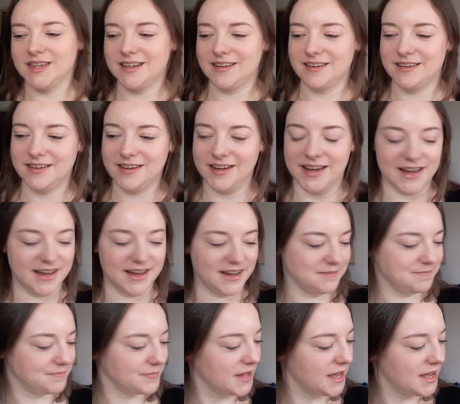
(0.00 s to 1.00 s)
Yeah.
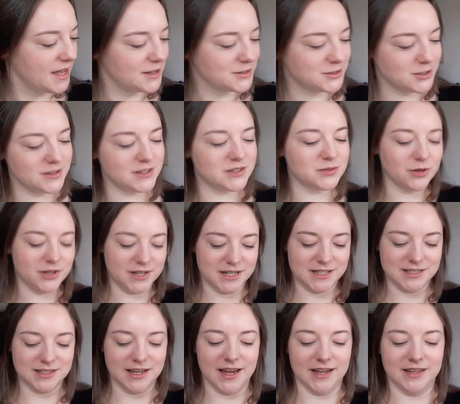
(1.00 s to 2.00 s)
So this one is
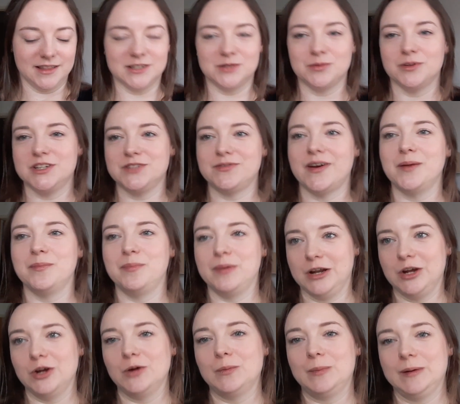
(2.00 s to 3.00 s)
very
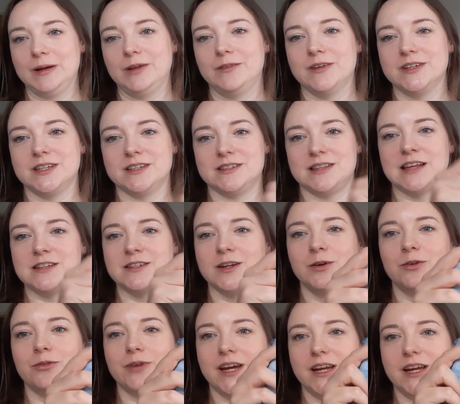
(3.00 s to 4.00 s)
blue. There's no
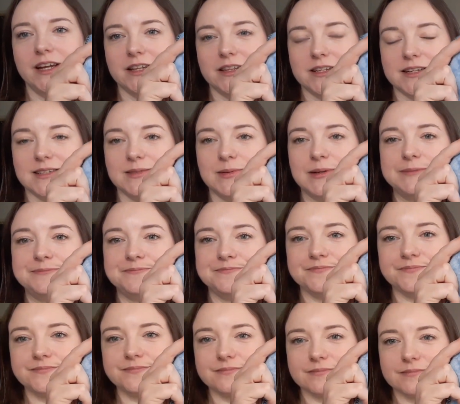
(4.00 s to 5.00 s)
green in this one.
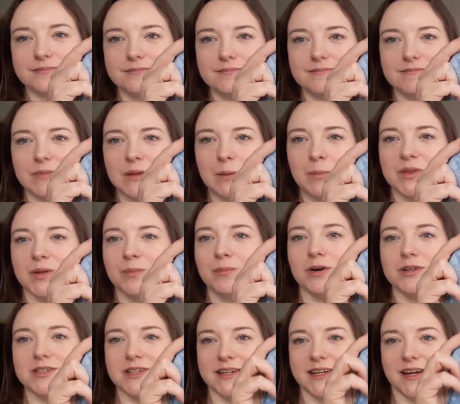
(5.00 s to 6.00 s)
But the
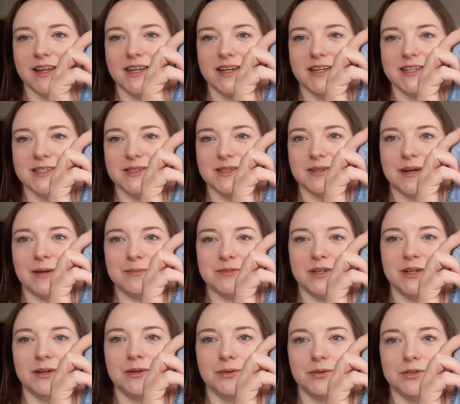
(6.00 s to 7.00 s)
mottling I think is
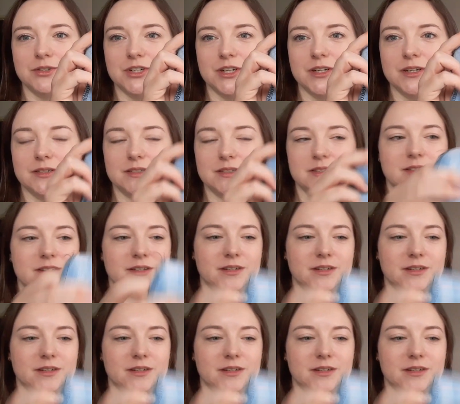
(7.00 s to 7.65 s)
absolutely gorgeous.